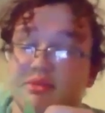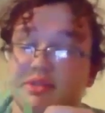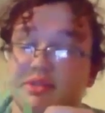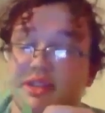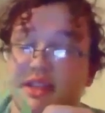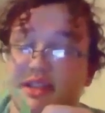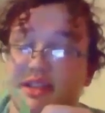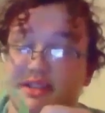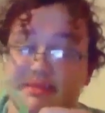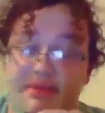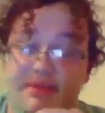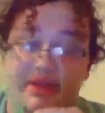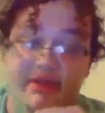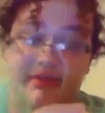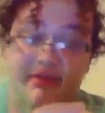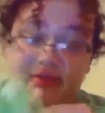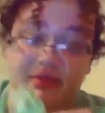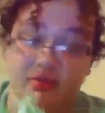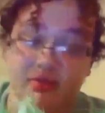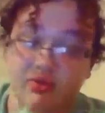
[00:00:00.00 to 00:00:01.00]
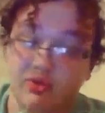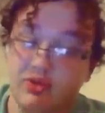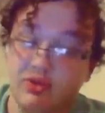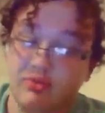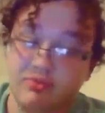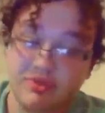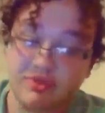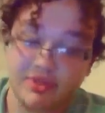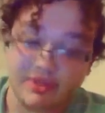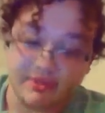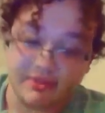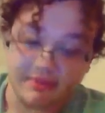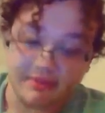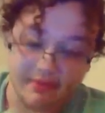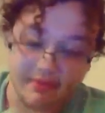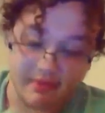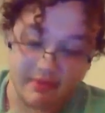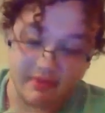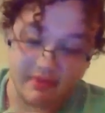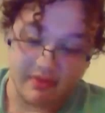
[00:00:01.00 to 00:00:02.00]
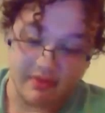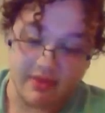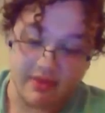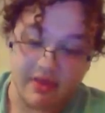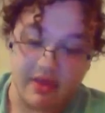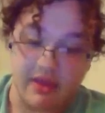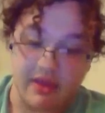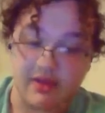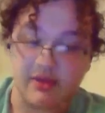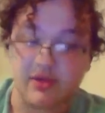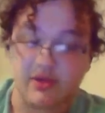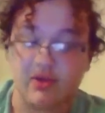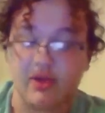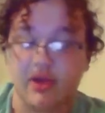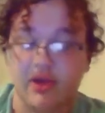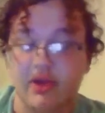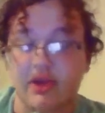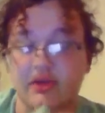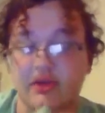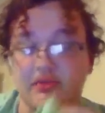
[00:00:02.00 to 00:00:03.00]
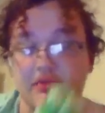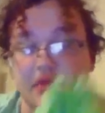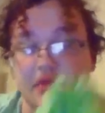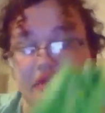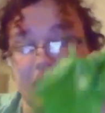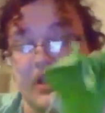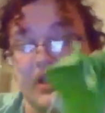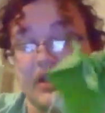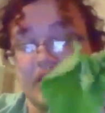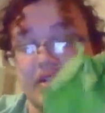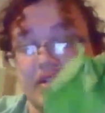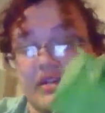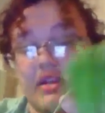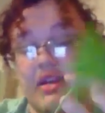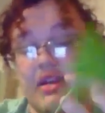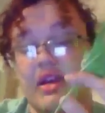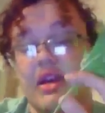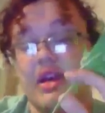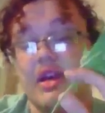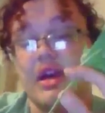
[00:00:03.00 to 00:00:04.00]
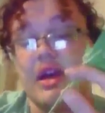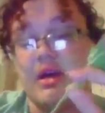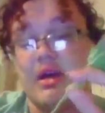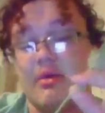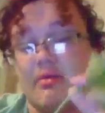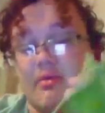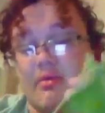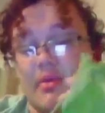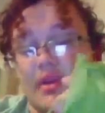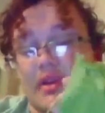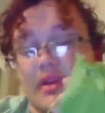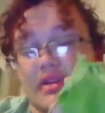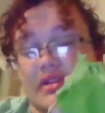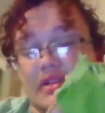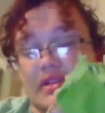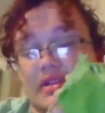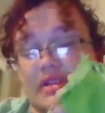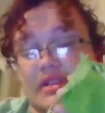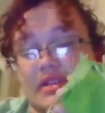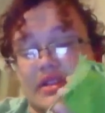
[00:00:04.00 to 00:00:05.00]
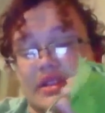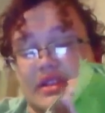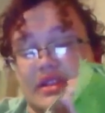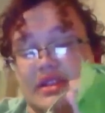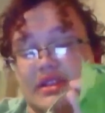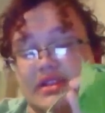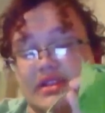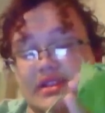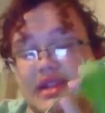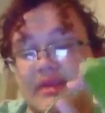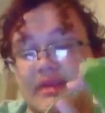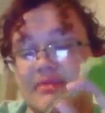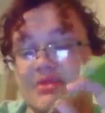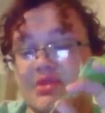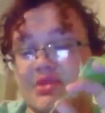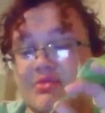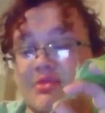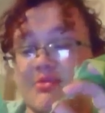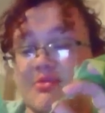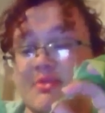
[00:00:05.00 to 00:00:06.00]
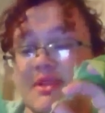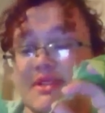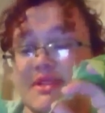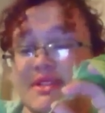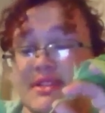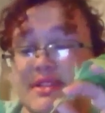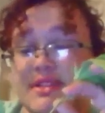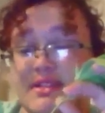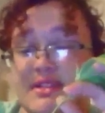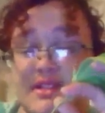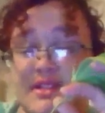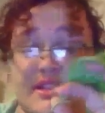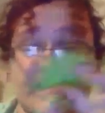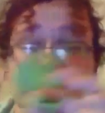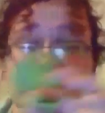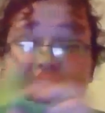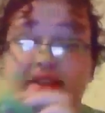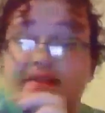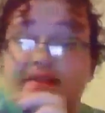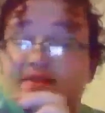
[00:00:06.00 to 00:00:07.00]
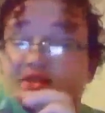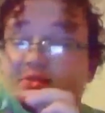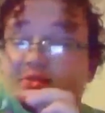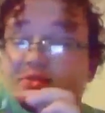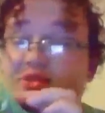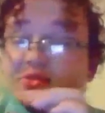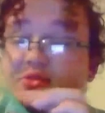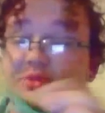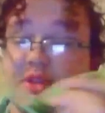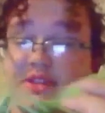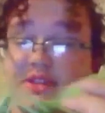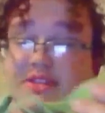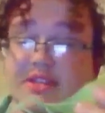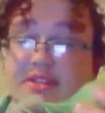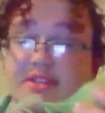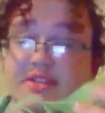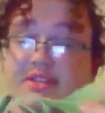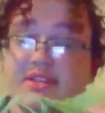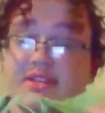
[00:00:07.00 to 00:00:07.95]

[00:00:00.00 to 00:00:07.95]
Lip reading: say they smell like Fruit Loops. I don't know how I am about that. But the stems are pubescent, the leaves are pubescent,